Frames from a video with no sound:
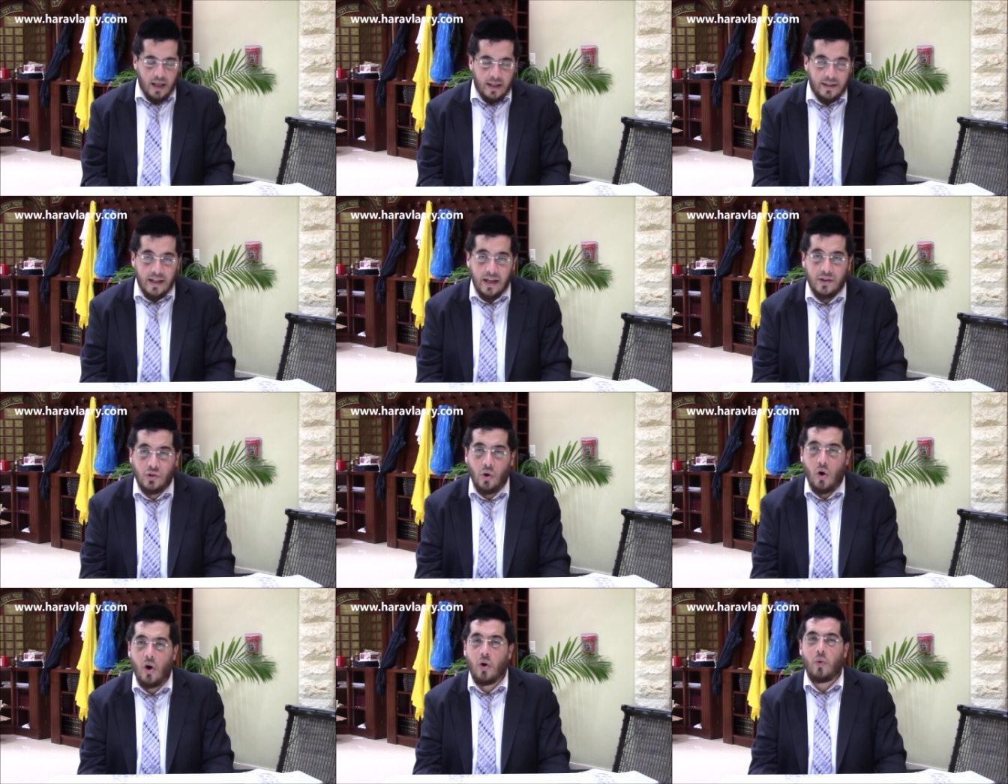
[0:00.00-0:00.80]
the
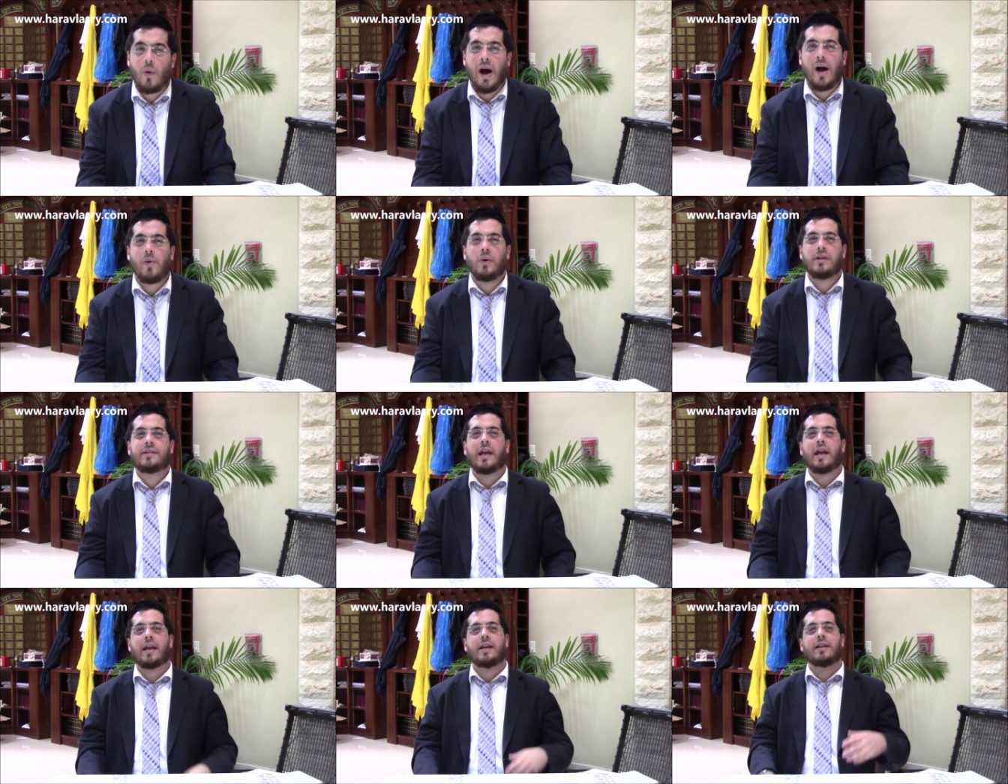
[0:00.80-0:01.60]
etrog. Why are we
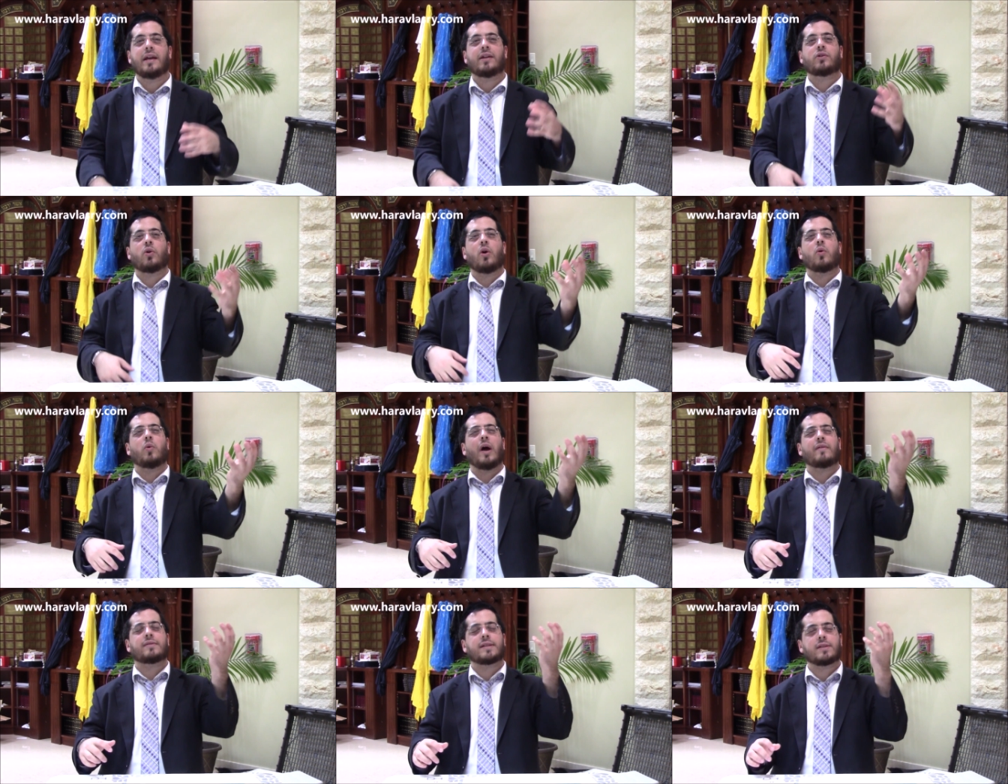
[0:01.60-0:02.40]
taking the etrog? We
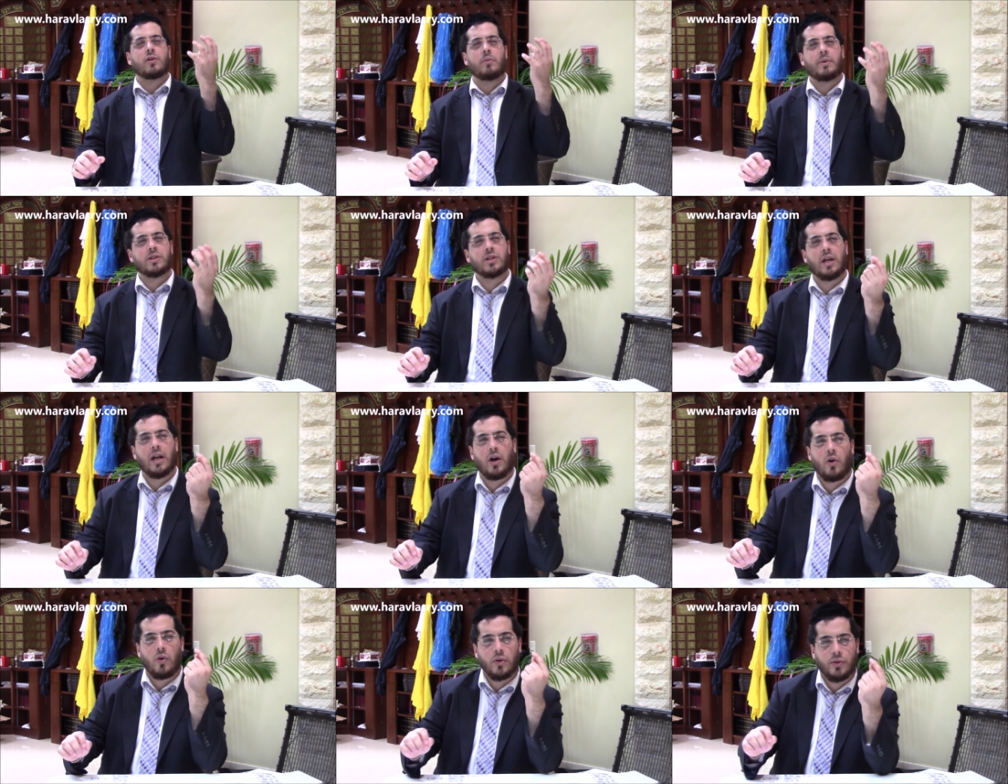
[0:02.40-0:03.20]
have so much
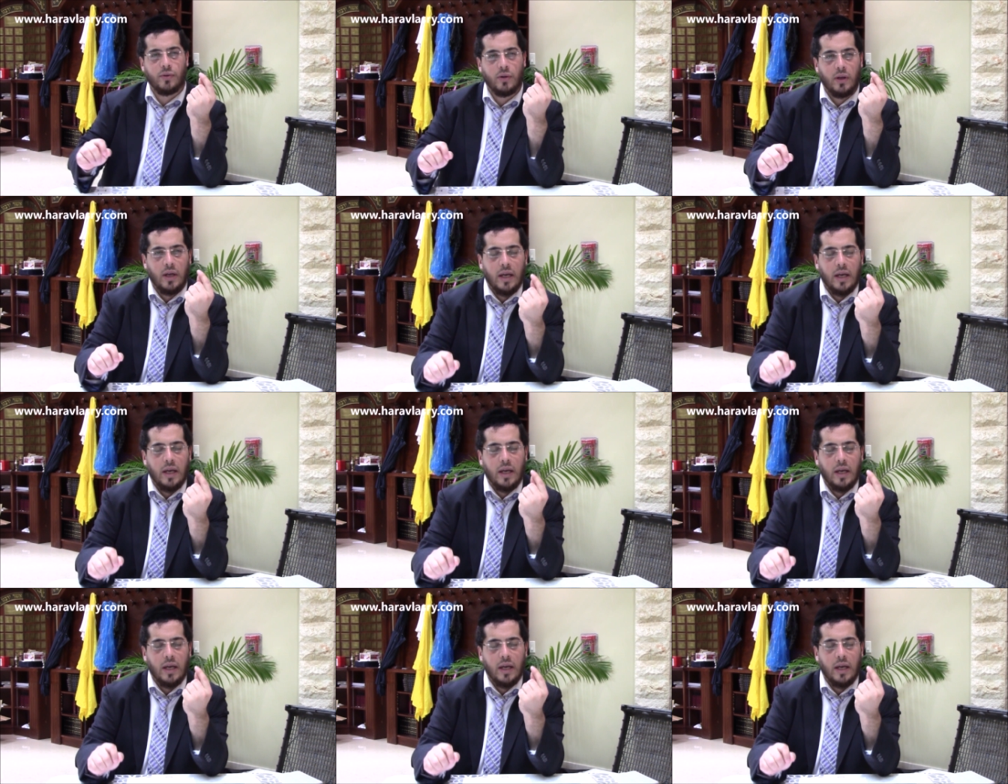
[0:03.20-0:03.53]
halachot.